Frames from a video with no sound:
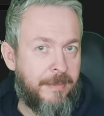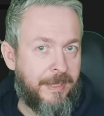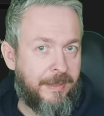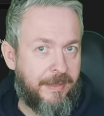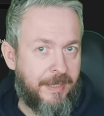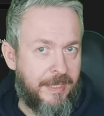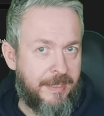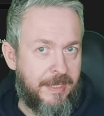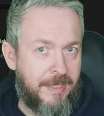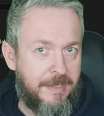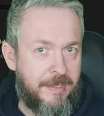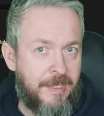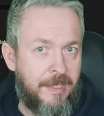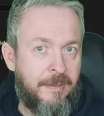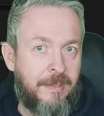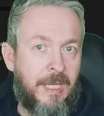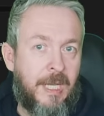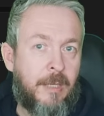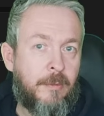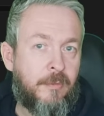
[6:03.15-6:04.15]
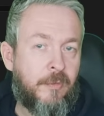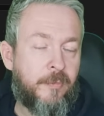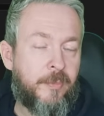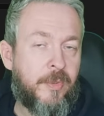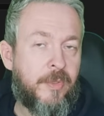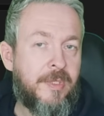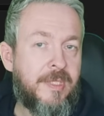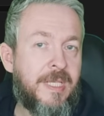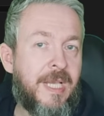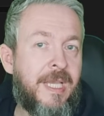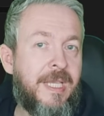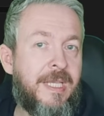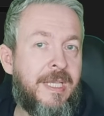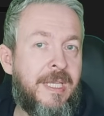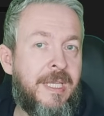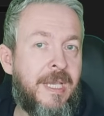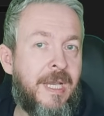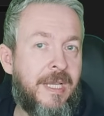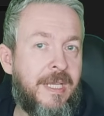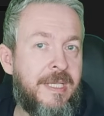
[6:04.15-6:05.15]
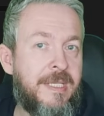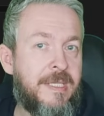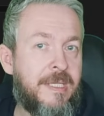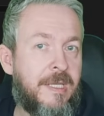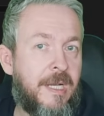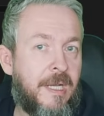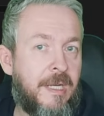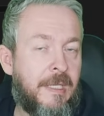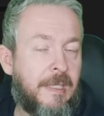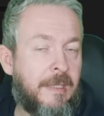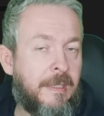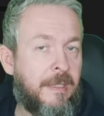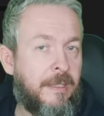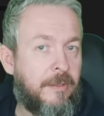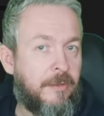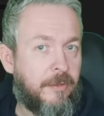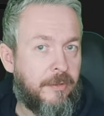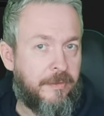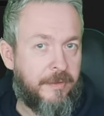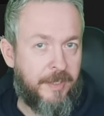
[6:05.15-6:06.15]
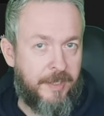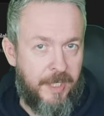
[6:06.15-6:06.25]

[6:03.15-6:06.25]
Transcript: but as I said, out of box, IKEA is currently not